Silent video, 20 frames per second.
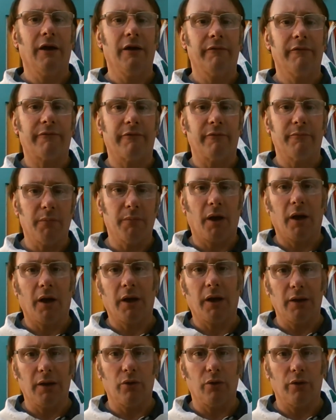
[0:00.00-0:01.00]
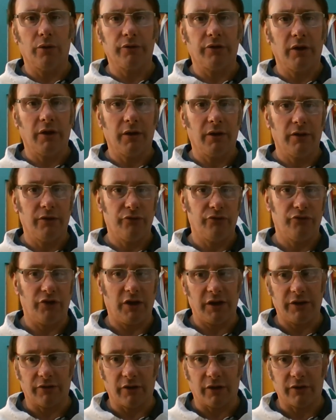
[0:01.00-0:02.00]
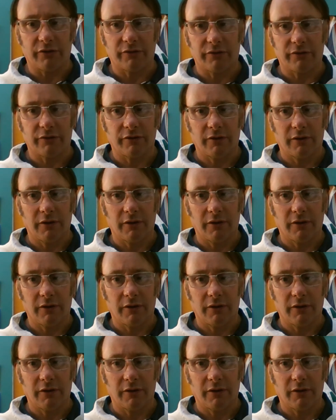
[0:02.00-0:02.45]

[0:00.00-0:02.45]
from my Lord Jesus.